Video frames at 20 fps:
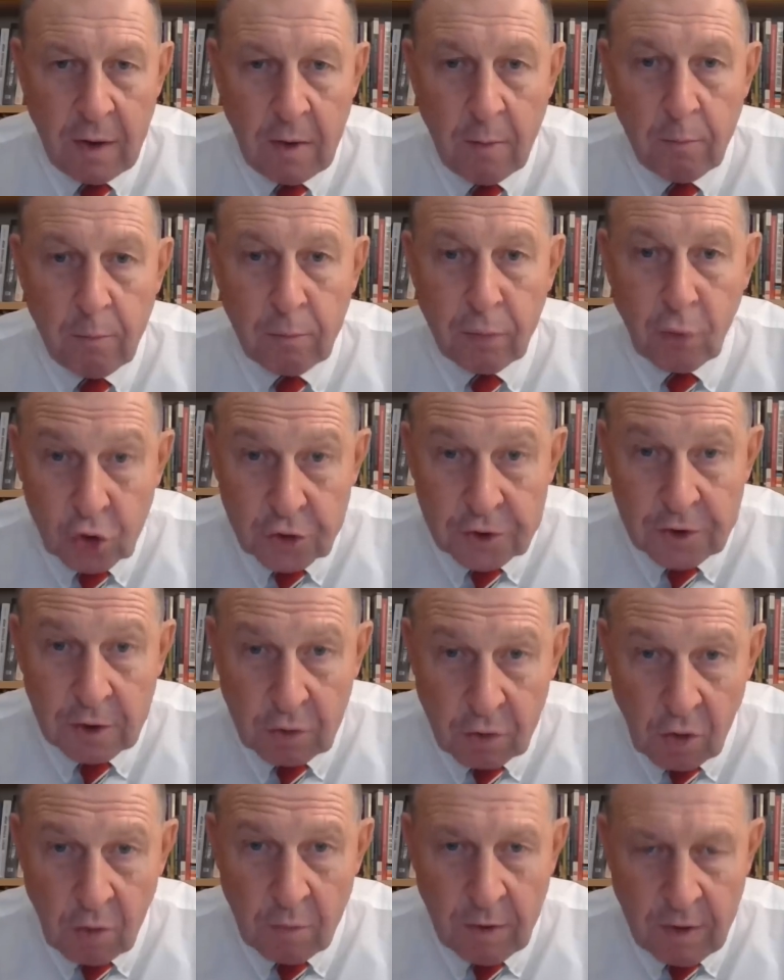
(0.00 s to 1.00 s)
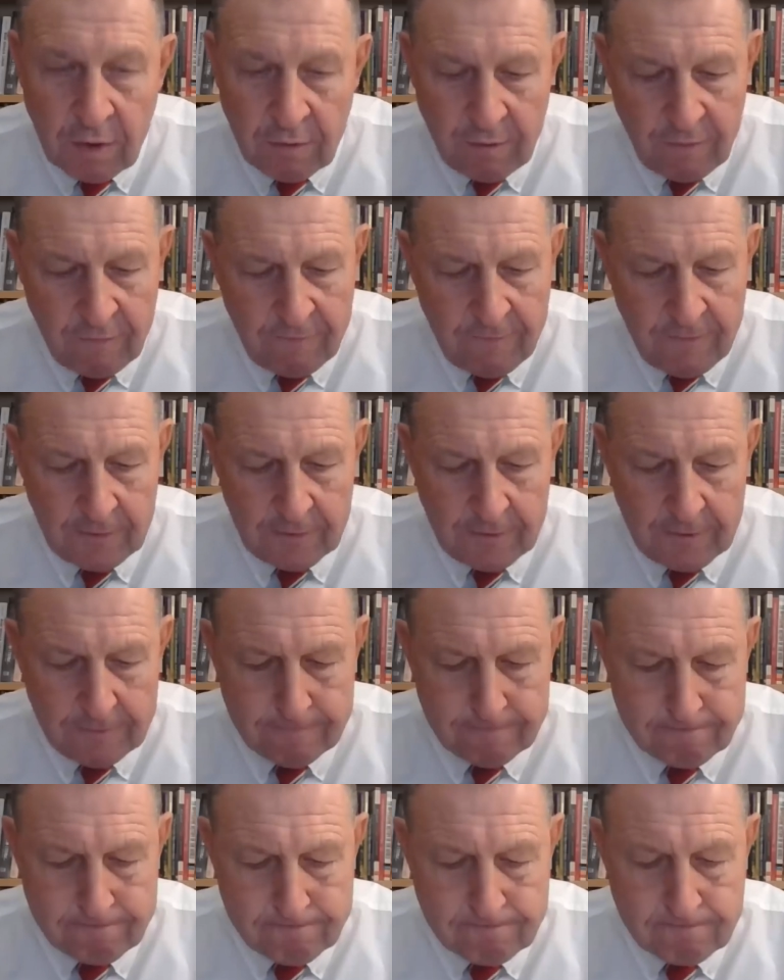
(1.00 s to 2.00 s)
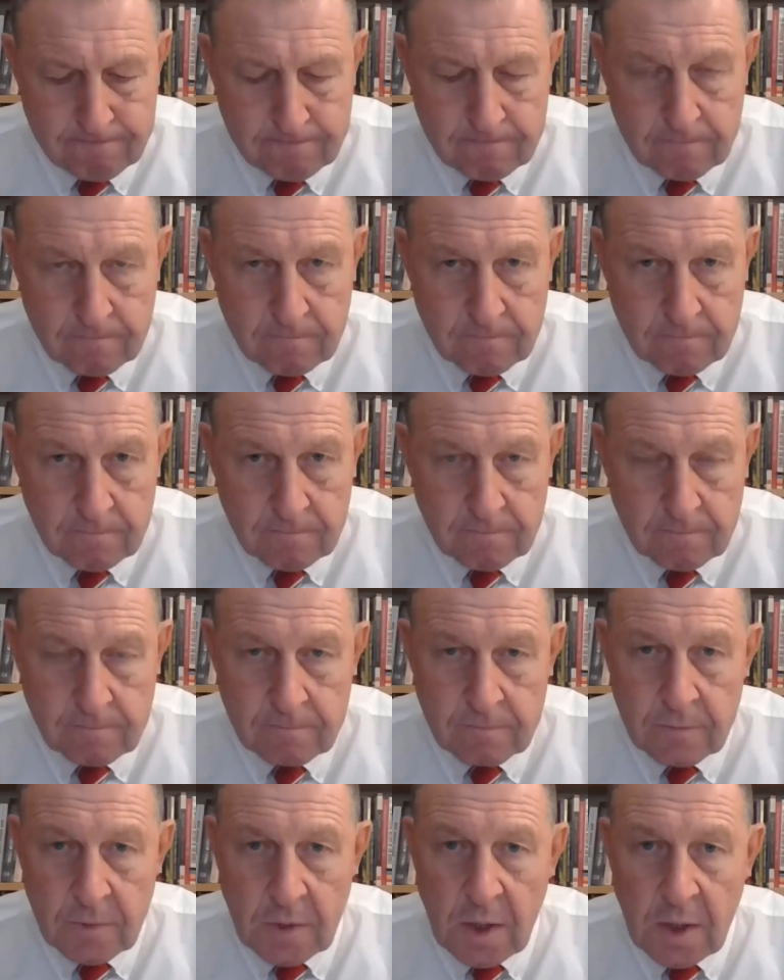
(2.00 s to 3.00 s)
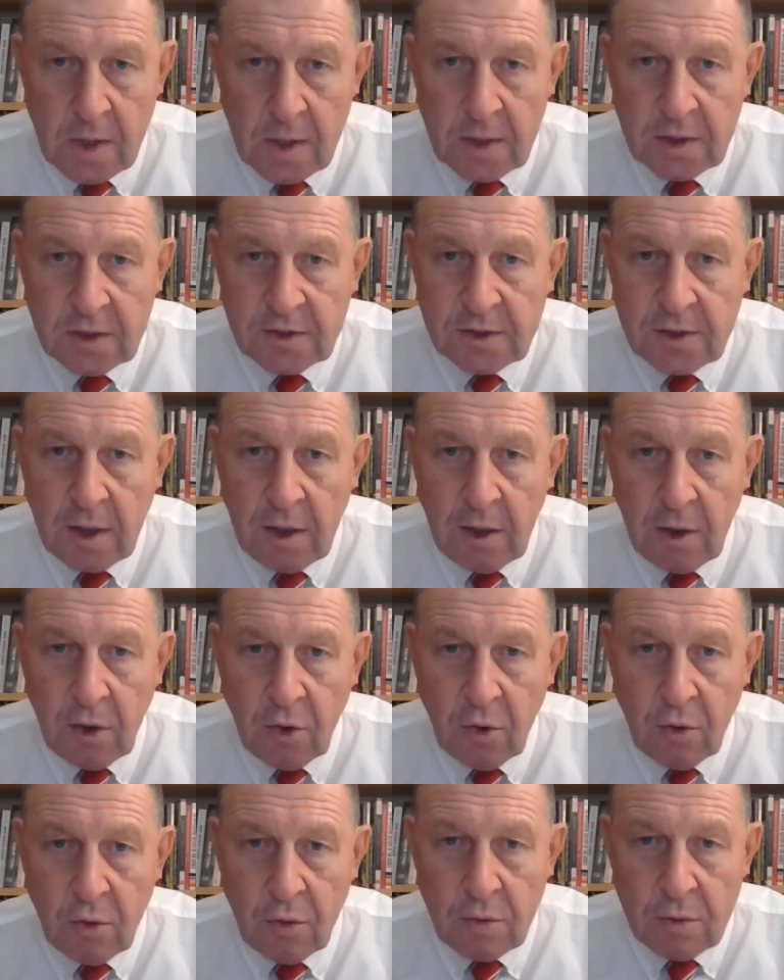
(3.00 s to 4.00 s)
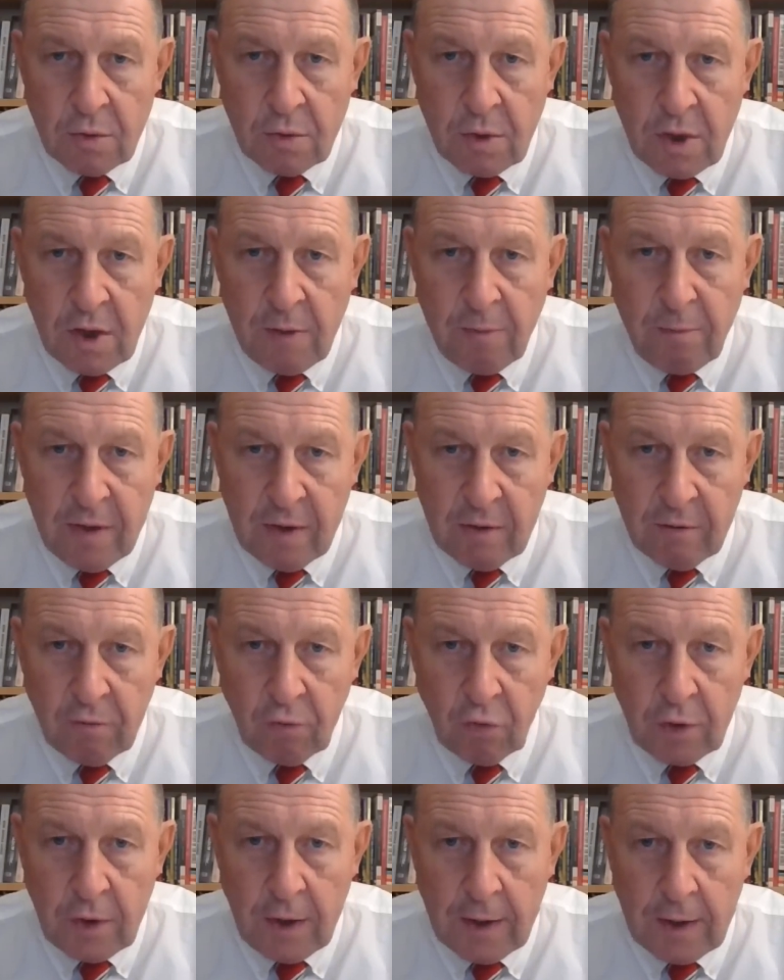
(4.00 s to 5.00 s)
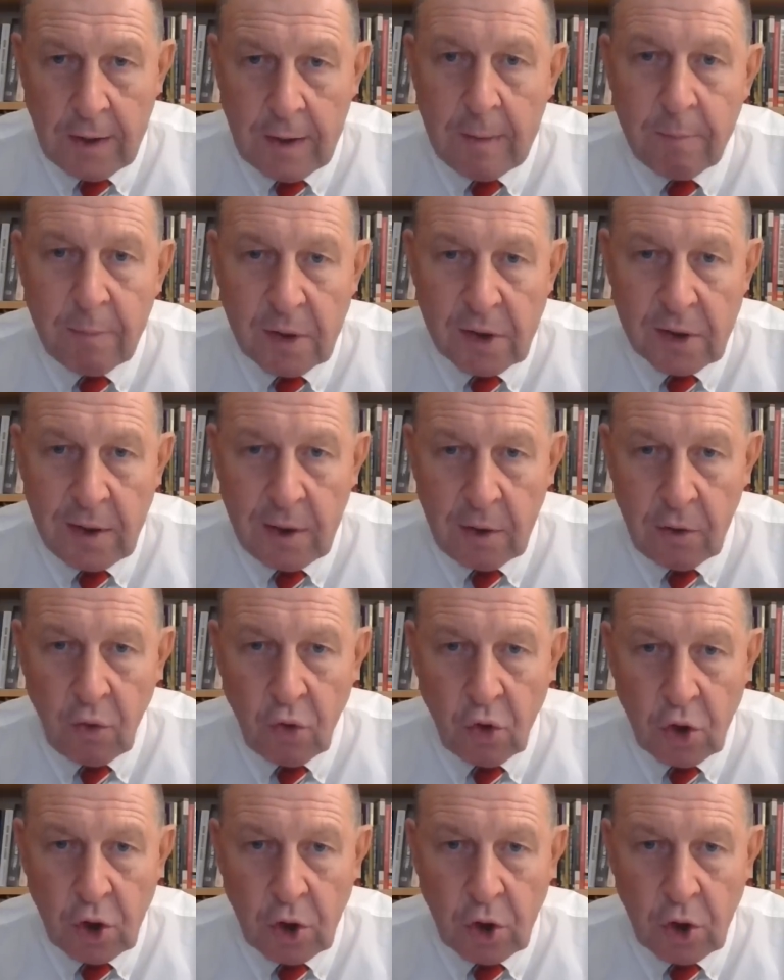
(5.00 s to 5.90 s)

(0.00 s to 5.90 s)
with the participation of Russian PMC Wagner units and other assistance from Putin's regime.